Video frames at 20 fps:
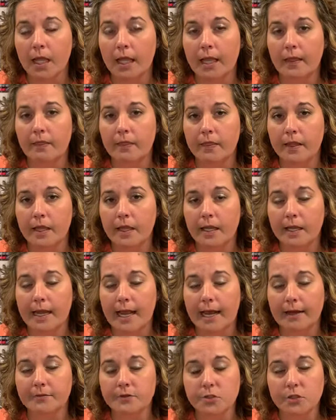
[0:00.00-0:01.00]
And then
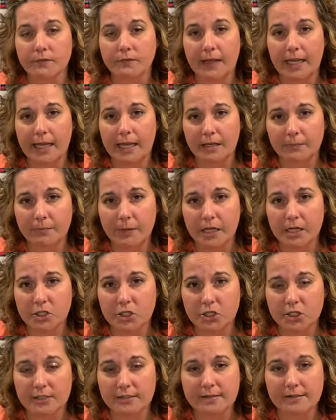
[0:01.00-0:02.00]
after you have eight
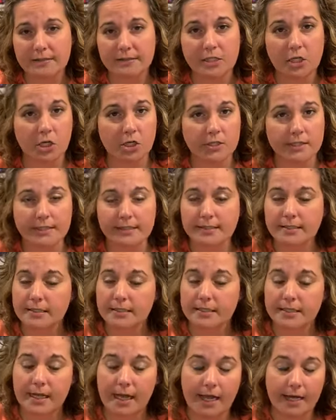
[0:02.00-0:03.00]
punches, this card does
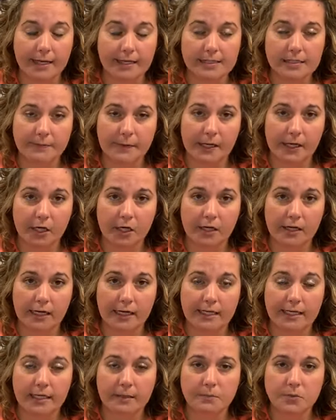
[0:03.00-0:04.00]
not expire and
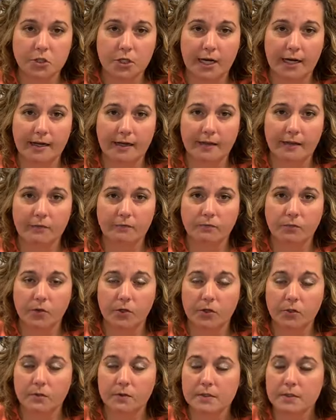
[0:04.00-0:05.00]
I keep track of them
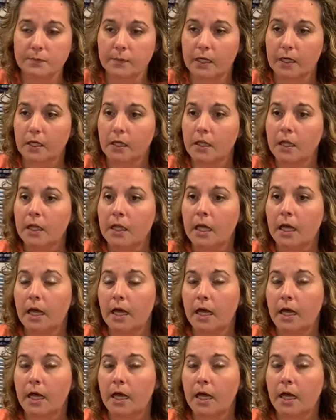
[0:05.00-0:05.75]
for you as well.